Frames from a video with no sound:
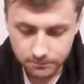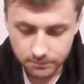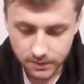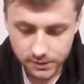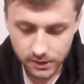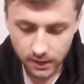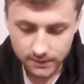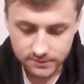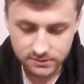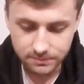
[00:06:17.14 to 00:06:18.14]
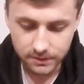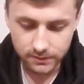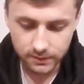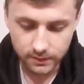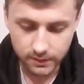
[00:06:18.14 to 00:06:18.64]
Pidgeot,
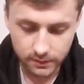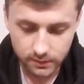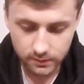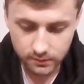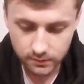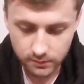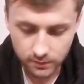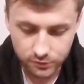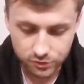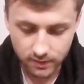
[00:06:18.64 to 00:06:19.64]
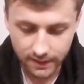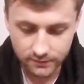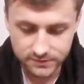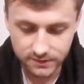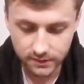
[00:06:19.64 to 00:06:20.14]
Spirit Link,
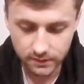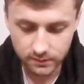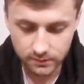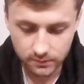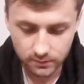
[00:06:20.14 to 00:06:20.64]
Drowsy.